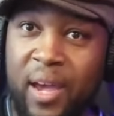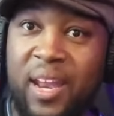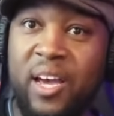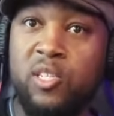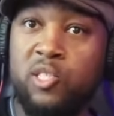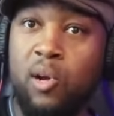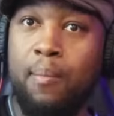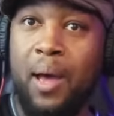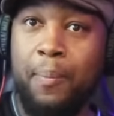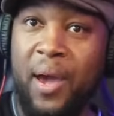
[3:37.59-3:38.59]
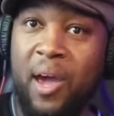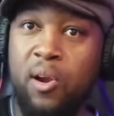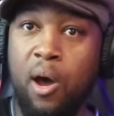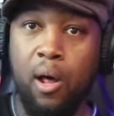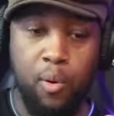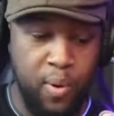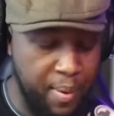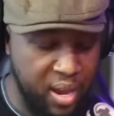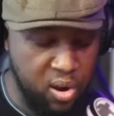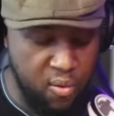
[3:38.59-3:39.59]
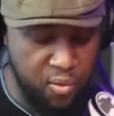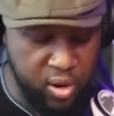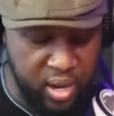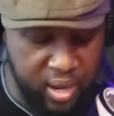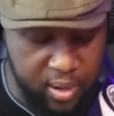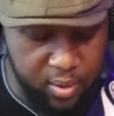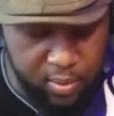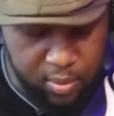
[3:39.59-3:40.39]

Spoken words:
And I can start my pattern all the way back over again.